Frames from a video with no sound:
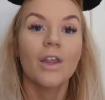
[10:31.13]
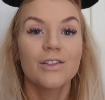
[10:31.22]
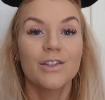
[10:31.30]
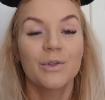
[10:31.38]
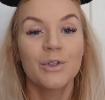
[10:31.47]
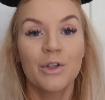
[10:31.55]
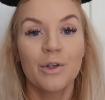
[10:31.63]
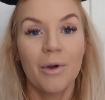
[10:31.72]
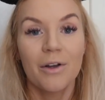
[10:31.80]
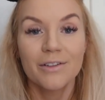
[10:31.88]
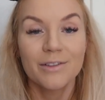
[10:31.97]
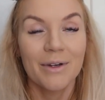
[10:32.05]
So another
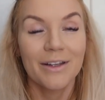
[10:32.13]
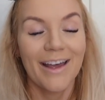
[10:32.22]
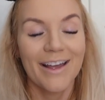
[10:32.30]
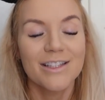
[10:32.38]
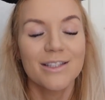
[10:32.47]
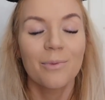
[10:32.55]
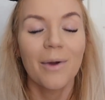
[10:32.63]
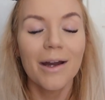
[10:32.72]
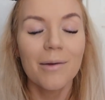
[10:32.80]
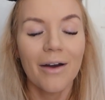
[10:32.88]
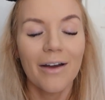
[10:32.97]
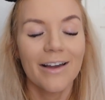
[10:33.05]
product of mine that I
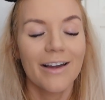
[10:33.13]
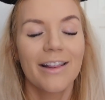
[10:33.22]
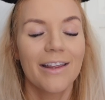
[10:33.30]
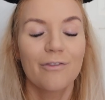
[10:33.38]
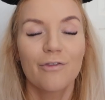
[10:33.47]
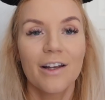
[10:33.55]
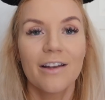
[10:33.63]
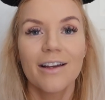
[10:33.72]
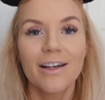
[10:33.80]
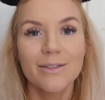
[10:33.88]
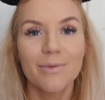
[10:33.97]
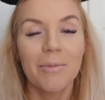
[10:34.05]
swear by, I feel like
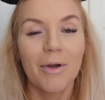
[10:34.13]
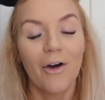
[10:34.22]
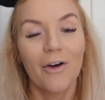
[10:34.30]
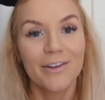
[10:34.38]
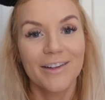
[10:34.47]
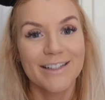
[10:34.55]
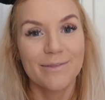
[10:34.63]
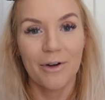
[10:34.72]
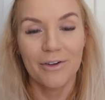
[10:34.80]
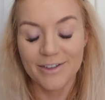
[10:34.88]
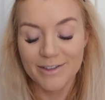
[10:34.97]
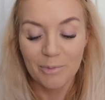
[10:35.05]
I swear by all of these
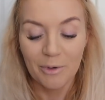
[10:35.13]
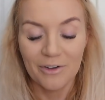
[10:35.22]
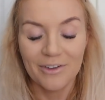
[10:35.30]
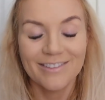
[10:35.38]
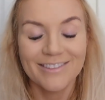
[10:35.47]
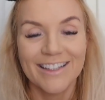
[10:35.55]
products, but